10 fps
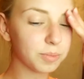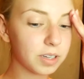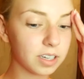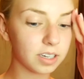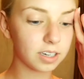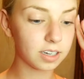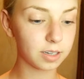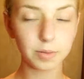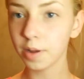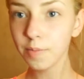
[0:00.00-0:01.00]
but
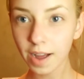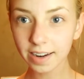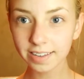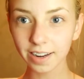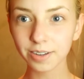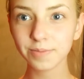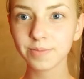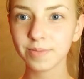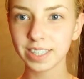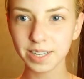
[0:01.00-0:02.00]
I'm back now.
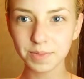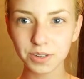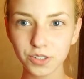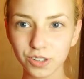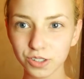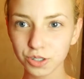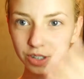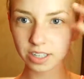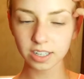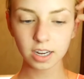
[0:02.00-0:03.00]
I'm gonna keep the intro
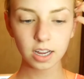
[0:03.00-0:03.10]
short.